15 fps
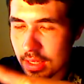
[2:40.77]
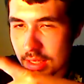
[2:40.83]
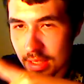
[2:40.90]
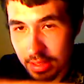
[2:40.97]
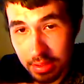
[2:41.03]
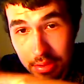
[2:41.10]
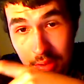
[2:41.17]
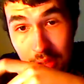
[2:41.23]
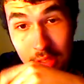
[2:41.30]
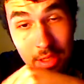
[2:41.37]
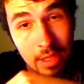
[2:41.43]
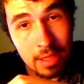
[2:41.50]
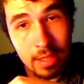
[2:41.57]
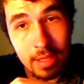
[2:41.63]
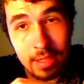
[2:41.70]
gets
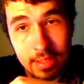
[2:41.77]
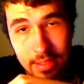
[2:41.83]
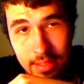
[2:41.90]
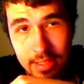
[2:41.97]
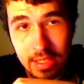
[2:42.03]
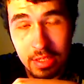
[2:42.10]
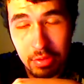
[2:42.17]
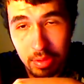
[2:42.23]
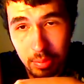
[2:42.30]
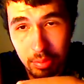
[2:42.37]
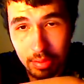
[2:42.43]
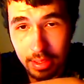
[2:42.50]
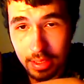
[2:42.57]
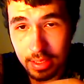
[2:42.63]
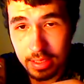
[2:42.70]
Starkiller as his secret
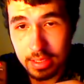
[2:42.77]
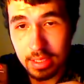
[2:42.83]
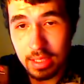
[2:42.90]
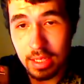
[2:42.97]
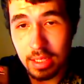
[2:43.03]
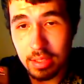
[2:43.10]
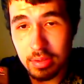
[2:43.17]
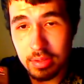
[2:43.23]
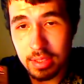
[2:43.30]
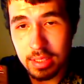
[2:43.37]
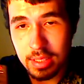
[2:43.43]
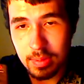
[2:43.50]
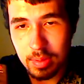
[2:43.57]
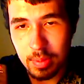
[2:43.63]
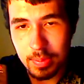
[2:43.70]
apprentice and then
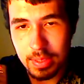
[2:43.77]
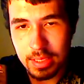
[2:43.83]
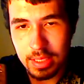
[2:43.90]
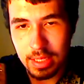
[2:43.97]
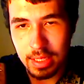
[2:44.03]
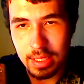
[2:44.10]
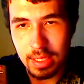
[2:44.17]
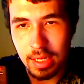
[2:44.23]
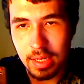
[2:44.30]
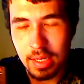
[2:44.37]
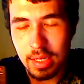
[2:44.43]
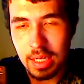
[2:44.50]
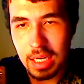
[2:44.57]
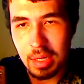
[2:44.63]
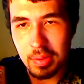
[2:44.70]
uses him to basically
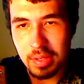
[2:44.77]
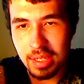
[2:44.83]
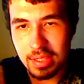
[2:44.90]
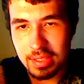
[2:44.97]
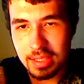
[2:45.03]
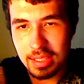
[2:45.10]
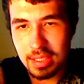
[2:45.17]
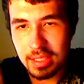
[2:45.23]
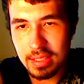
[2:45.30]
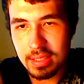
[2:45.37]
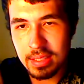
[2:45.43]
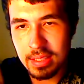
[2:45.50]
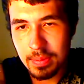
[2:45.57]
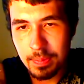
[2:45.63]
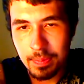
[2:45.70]
carry out
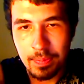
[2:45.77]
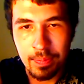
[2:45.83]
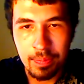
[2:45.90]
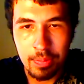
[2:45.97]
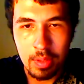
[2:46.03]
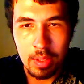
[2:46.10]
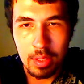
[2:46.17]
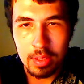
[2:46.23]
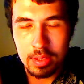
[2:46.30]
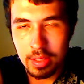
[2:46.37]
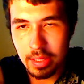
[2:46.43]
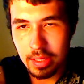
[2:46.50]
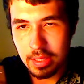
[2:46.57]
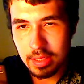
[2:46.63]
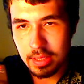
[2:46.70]
deeds
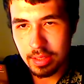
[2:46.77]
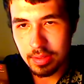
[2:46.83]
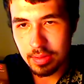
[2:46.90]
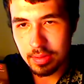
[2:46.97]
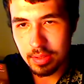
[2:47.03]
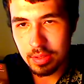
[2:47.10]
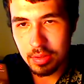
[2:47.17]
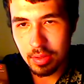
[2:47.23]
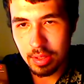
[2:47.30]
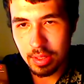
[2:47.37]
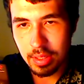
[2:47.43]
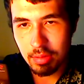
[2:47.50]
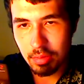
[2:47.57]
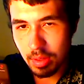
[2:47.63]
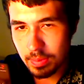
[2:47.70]
like,
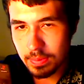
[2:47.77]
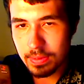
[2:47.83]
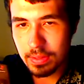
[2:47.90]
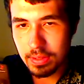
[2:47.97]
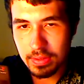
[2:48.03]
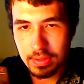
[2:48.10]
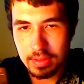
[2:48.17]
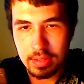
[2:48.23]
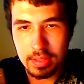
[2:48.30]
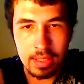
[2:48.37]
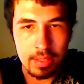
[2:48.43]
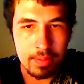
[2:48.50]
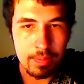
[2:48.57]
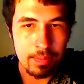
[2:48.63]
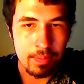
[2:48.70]
destroying rebels
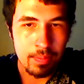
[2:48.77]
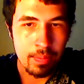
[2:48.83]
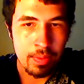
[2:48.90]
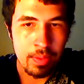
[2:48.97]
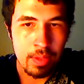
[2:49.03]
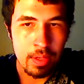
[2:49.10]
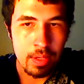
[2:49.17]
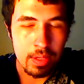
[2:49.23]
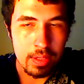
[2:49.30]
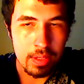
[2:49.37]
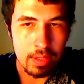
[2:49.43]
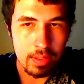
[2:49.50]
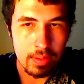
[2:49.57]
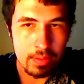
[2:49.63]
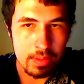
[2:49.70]
and,
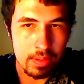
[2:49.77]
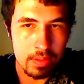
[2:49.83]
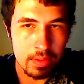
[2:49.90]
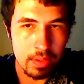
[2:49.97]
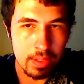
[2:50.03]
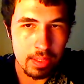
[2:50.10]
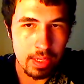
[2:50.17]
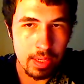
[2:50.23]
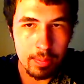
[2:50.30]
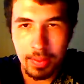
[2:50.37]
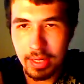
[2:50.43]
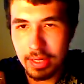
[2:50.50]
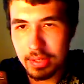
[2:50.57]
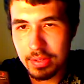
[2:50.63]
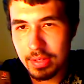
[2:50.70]
destroying
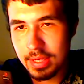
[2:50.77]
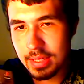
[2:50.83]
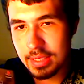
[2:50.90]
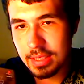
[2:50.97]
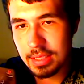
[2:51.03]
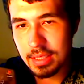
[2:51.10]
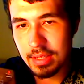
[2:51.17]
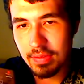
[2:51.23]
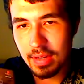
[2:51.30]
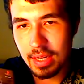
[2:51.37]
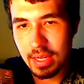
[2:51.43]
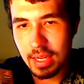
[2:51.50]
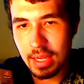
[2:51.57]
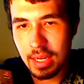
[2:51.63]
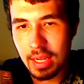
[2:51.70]
Empire things and stuff like
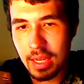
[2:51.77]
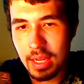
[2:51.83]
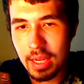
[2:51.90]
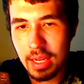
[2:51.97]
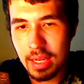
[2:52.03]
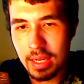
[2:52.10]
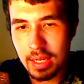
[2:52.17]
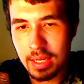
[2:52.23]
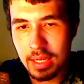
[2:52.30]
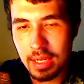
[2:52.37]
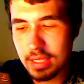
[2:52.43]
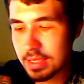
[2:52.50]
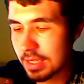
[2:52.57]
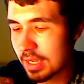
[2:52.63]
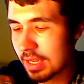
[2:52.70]
that. And he
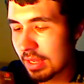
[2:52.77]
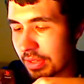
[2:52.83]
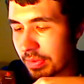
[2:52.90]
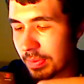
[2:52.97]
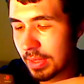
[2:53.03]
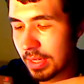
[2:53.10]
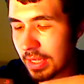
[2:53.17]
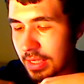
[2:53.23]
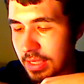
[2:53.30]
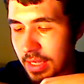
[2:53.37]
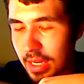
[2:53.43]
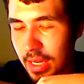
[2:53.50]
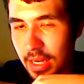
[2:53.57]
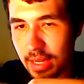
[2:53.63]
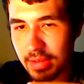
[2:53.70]
has to kill everybody because he
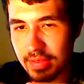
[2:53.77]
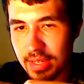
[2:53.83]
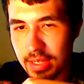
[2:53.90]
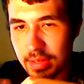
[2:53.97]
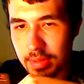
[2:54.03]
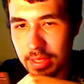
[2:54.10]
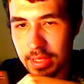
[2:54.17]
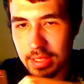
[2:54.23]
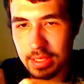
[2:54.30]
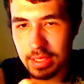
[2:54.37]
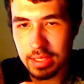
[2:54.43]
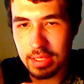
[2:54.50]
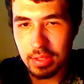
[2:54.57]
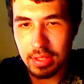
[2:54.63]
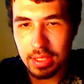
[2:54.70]
can't leave any
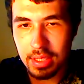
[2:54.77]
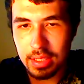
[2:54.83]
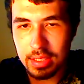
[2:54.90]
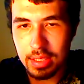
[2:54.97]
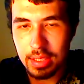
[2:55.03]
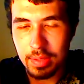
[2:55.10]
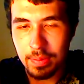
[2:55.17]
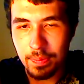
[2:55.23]
witnesses. So he does,